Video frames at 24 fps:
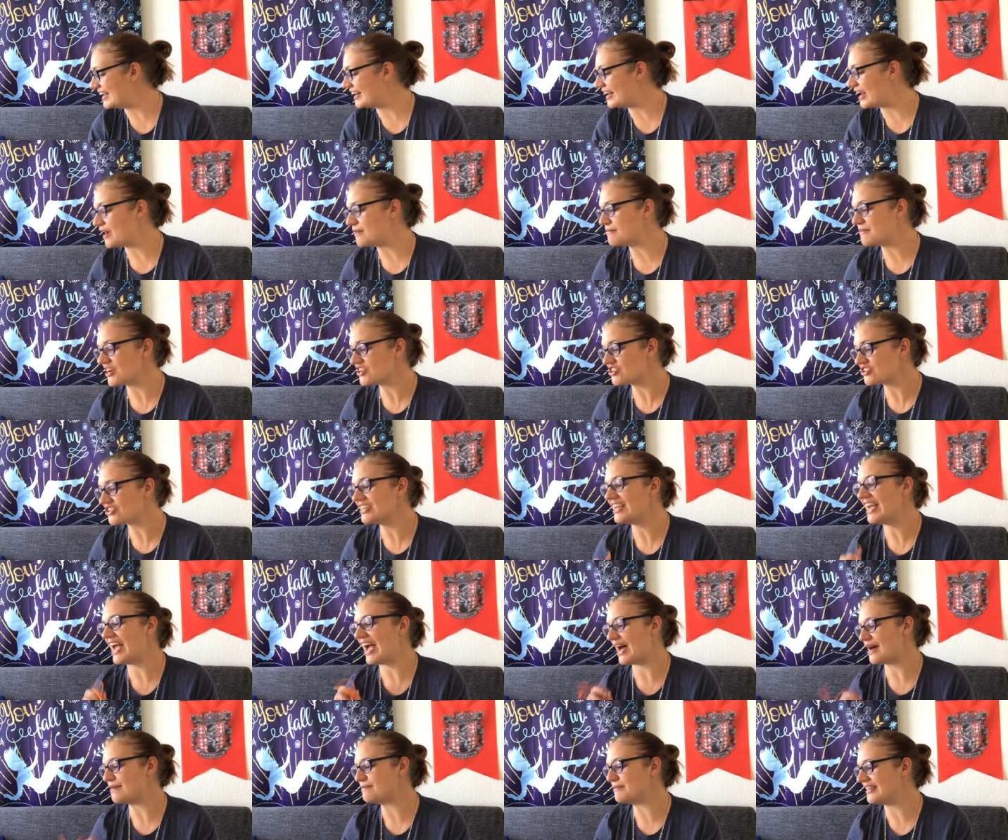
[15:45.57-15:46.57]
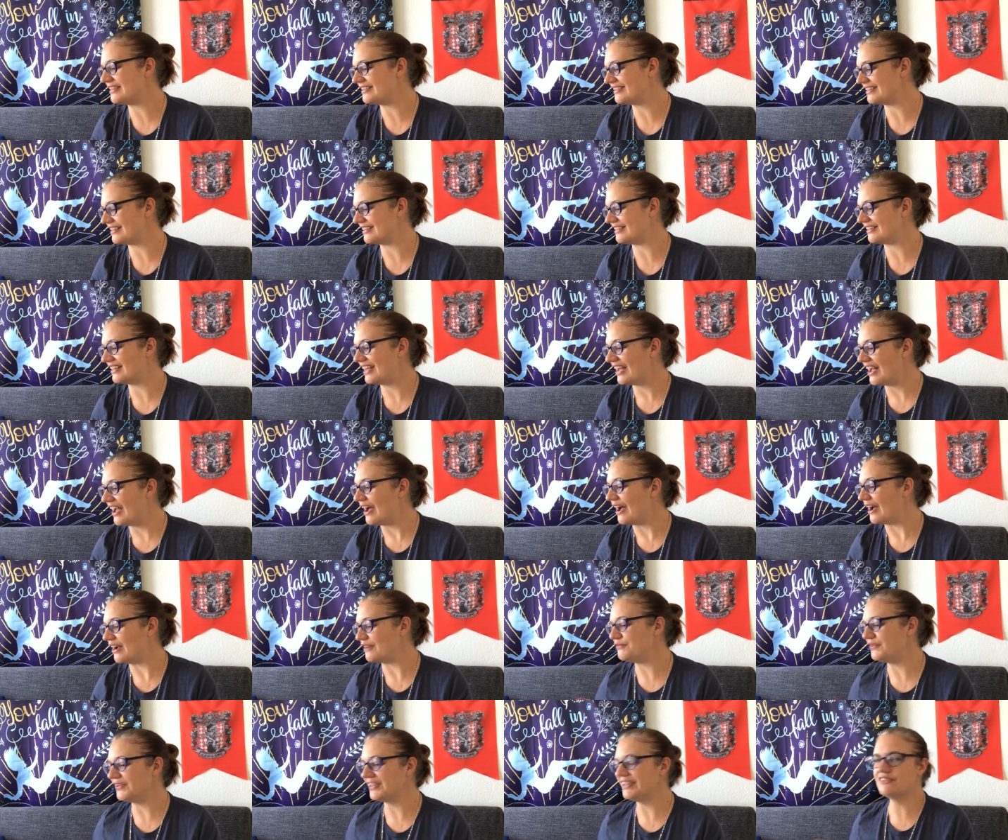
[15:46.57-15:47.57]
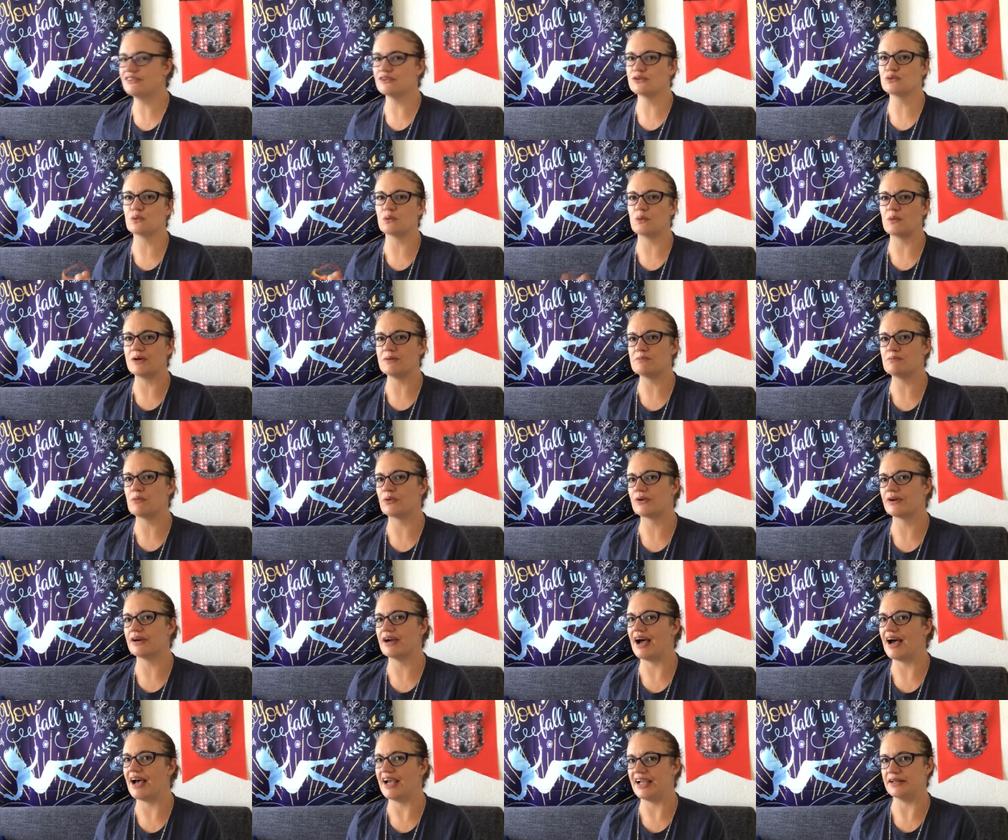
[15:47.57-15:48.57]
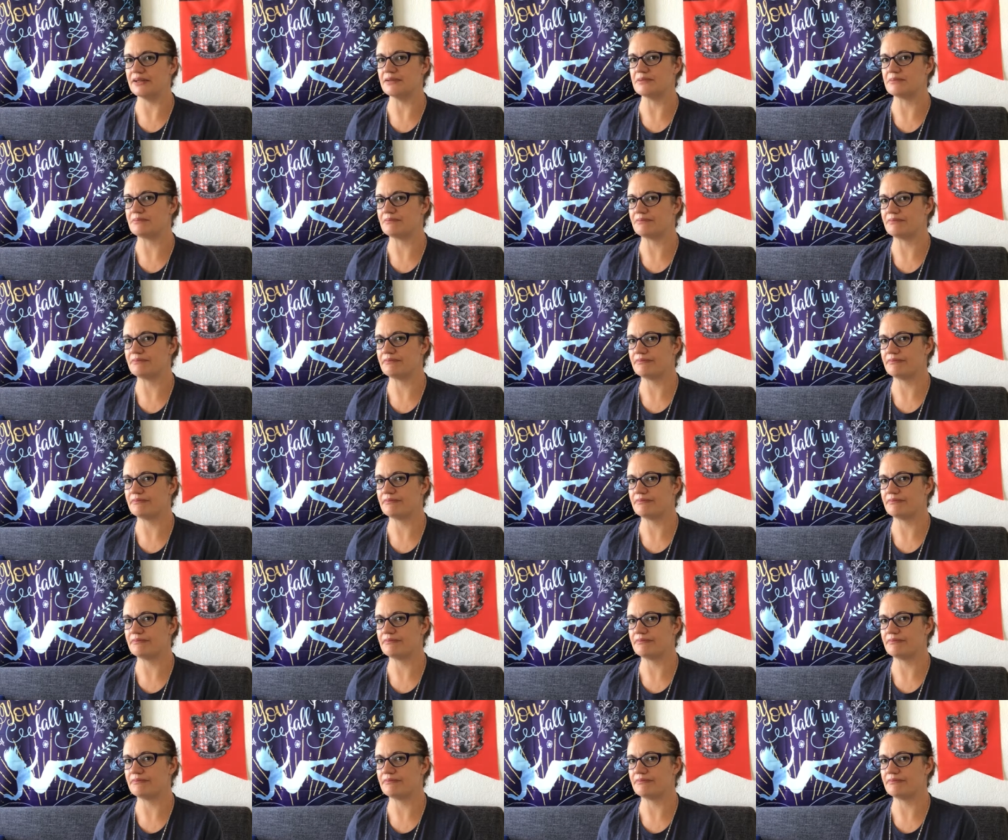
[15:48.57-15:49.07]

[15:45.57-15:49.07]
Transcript: And I'm actually happy they, I feel like there's one more item